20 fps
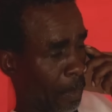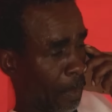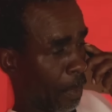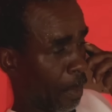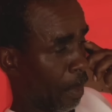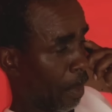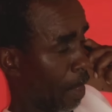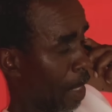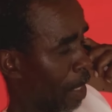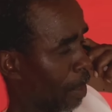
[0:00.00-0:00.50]

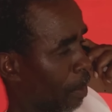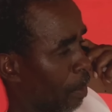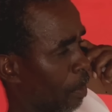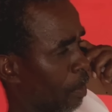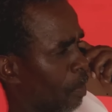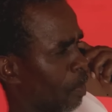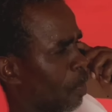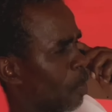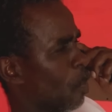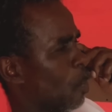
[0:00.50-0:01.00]
That
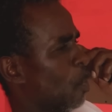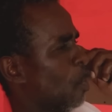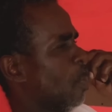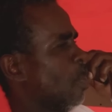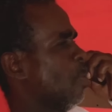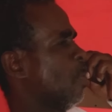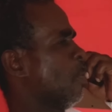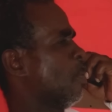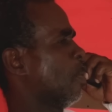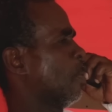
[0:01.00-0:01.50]
is good to
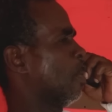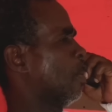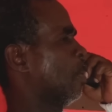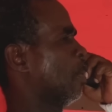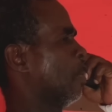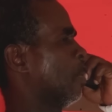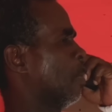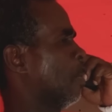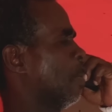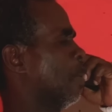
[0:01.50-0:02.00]
know.
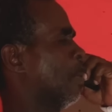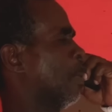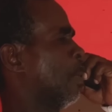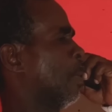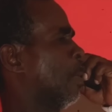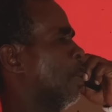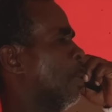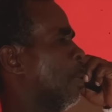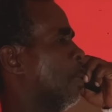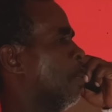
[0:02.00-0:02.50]

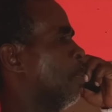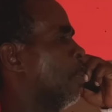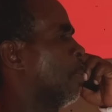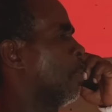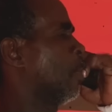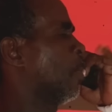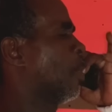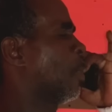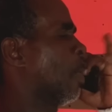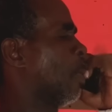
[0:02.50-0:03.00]

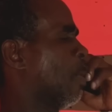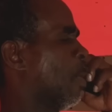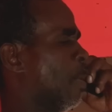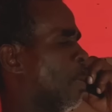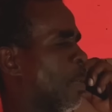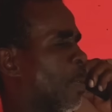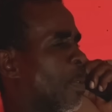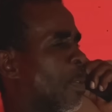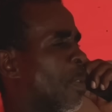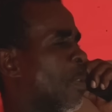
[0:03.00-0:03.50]
So,
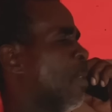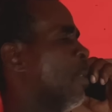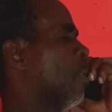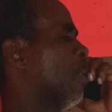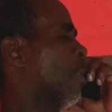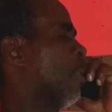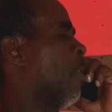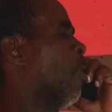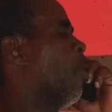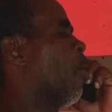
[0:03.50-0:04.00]

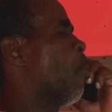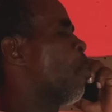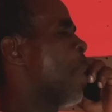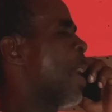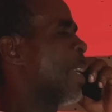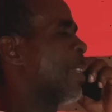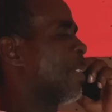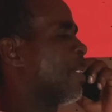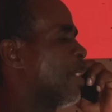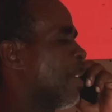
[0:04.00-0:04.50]

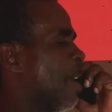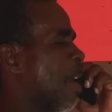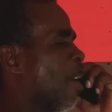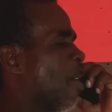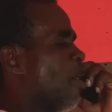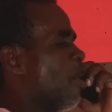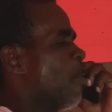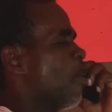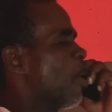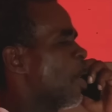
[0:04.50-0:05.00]
almighty I come.